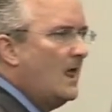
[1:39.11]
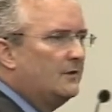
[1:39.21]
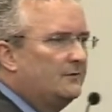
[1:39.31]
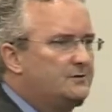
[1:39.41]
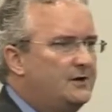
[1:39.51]

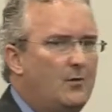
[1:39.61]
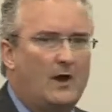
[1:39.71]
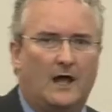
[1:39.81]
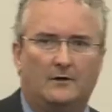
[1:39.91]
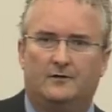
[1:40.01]
So she
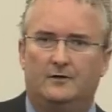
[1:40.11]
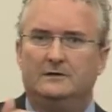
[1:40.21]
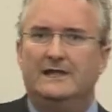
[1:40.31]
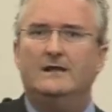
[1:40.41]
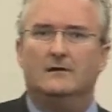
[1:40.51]
went out to
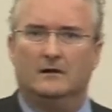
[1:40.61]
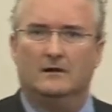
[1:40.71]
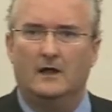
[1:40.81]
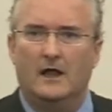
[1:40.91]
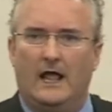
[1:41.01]
legal
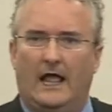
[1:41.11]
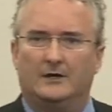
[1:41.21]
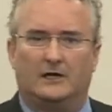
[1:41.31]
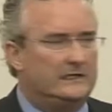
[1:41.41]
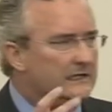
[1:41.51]

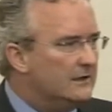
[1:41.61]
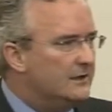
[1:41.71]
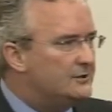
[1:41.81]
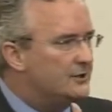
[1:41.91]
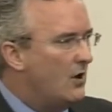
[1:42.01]
and
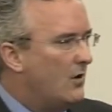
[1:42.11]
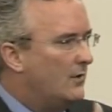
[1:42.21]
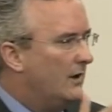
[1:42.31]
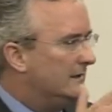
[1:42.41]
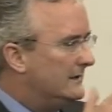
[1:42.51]
clearly
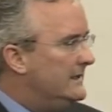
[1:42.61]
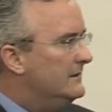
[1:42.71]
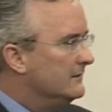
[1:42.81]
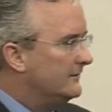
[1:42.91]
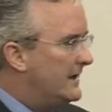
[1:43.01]
showed
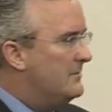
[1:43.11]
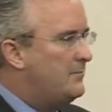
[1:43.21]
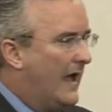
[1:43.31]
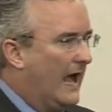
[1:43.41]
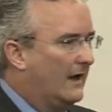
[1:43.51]
legal's
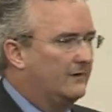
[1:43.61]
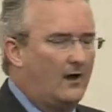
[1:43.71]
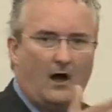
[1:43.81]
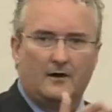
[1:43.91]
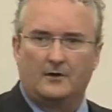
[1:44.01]
impact
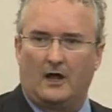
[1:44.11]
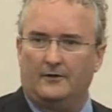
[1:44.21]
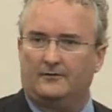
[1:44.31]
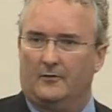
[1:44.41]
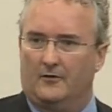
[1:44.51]
on
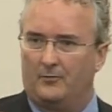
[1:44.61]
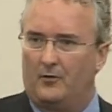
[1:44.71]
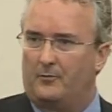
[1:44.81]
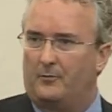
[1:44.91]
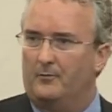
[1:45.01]
customers,
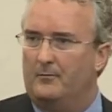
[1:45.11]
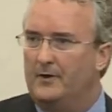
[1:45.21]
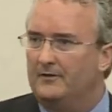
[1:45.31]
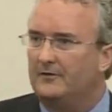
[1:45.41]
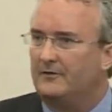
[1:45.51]
both
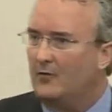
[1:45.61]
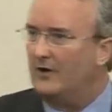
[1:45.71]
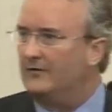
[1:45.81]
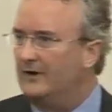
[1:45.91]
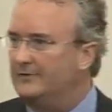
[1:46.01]
business and
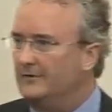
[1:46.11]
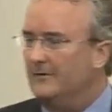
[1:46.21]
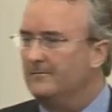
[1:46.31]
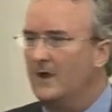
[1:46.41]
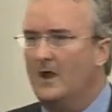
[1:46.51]
residential.